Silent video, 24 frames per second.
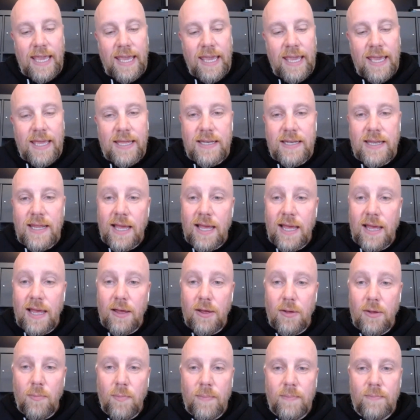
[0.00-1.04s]
And
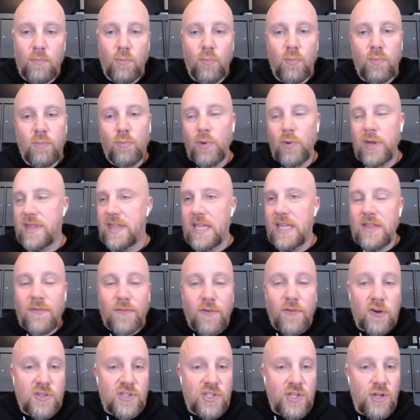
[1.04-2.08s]
within the
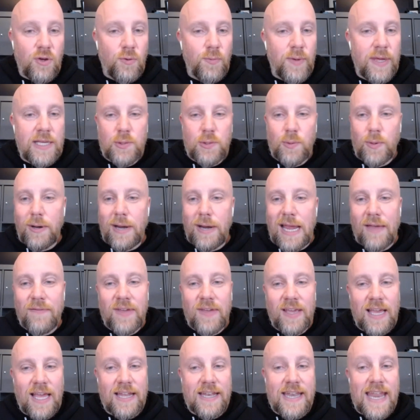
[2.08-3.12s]
first 2 weeks, we were
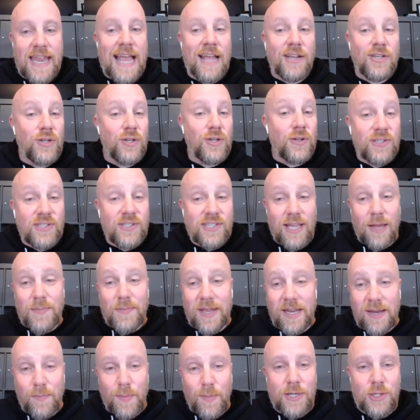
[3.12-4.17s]
having a national
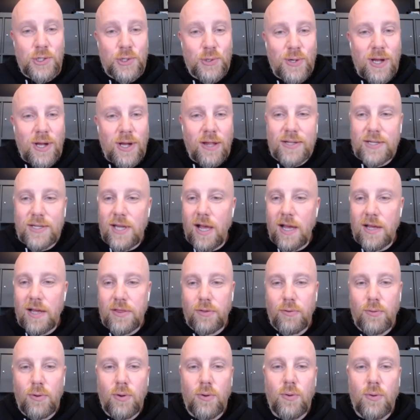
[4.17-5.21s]
summit in Montreal to talk
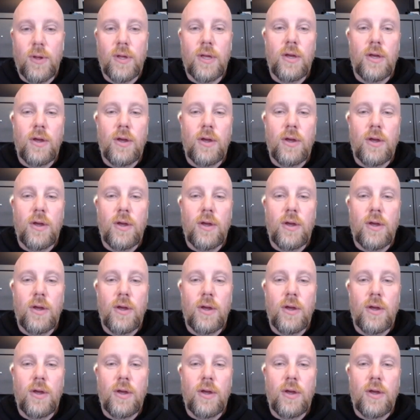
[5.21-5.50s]
through